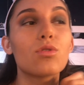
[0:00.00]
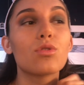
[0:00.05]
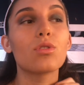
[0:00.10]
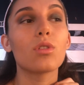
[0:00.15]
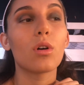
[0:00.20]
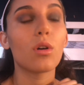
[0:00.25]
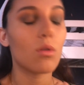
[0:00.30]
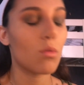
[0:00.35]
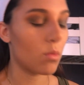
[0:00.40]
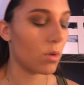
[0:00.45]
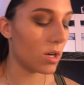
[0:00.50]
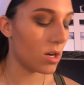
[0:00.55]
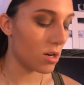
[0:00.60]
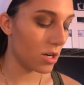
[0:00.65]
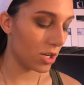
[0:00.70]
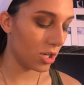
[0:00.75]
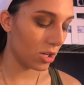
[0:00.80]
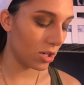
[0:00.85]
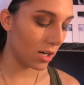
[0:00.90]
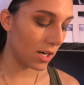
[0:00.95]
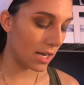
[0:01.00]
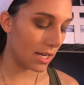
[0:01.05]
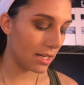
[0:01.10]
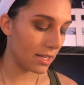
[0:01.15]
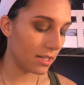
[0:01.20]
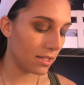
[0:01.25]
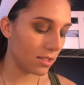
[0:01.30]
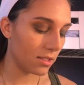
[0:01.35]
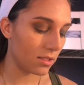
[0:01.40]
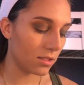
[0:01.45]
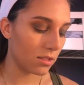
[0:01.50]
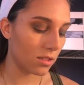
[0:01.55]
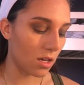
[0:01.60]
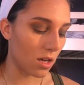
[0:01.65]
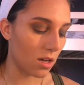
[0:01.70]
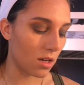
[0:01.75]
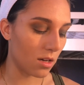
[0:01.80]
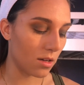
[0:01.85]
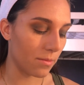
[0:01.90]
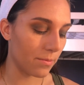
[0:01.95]
So what are your guys,
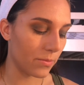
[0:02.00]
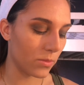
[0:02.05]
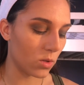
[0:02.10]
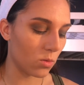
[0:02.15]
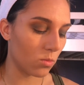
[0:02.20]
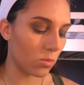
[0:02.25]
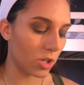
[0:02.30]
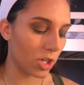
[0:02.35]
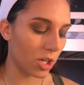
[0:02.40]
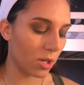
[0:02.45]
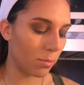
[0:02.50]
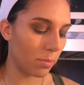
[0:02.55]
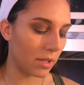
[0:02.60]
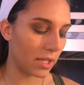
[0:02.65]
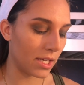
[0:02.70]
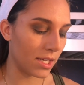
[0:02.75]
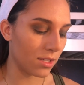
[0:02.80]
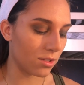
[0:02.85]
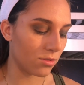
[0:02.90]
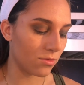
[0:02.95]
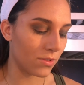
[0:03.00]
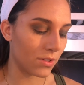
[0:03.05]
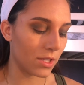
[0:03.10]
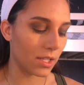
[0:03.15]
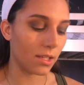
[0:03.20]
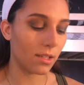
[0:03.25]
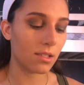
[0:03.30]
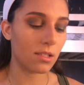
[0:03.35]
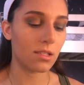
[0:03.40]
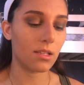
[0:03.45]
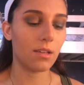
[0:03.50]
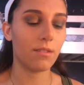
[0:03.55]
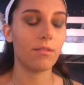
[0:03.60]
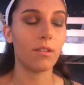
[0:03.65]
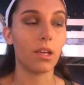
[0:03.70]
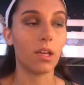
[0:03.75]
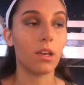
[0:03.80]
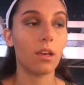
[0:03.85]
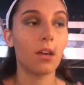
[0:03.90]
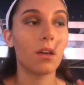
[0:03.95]
what are your plans for
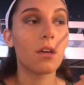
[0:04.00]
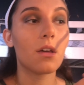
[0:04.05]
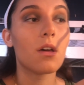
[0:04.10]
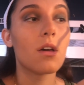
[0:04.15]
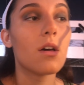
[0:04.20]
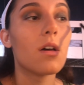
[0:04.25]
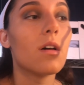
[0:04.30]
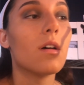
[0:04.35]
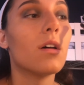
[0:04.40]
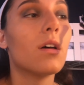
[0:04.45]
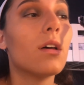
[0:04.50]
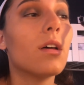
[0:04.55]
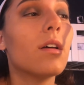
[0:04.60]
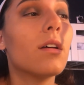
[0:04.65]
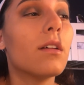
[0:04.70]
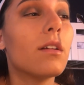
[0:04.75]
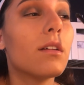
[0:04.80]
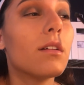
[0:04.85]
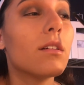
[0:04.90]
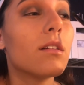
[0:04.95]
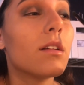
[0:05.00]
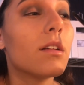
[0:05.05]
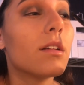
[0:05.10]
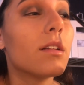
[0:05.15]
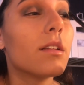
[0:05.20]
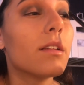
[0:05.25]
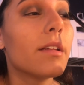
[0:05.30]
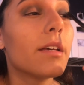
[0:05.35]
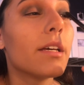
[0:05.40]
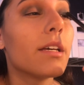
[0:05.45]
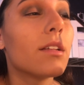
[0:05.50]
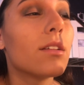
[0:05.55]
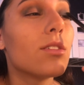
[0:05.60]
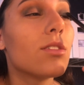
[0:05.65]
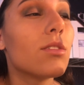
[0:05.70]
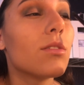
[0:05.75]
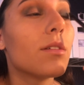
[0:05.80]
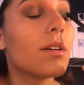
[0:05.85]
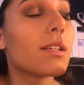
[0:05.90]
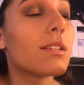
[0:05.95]
Thanksgiving? Like,
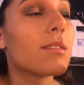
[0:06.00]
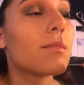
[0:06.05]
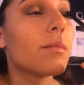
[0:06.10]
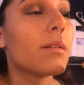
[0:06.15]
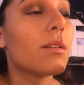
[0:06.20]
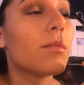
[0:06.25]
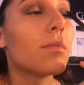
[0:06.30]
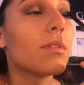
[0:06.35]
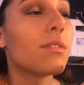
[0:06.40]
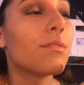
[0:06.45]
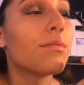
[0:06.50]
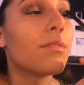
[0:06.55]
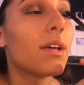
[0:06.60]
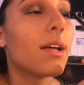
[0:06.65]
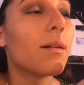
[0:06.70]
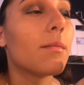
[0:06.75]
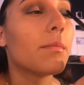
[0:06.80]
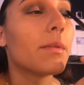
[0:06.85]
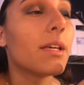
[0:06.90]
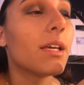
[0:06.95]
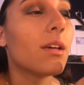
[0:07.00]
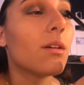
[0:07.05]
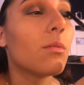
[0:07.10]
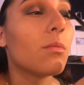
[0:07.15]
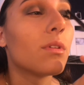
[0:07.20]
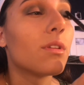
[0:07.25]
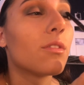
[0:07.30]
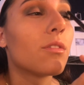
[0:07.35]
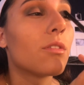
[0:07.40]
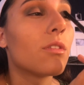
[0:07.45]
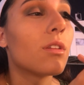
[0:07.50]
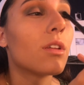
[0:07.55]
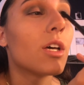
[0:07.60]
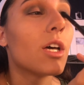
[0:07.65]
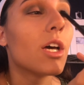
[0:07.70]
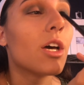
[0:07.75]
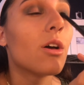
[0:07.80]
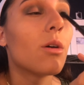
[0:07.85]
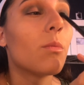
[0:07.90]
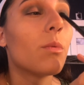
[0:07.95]
do you guys spend it with the family, with
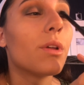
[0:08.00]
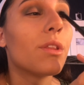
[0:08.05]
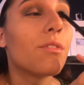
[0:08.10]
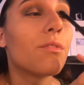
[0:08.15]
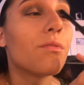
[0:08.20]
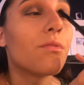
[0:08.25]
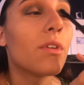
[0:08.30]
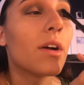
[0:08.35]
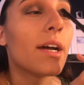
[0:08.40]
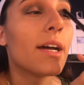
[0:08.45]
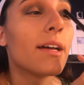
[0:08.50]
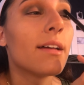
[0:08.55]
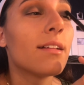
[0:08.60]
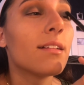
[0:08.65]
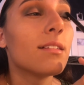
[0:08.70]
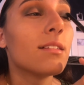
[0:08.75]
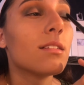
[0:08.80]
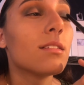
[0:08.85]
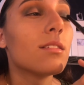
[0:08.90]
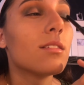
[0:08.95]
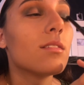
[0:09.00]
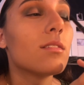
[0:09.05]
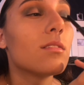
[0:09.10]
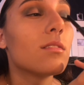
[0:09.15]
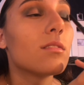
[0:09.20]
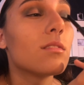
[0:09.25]
friends?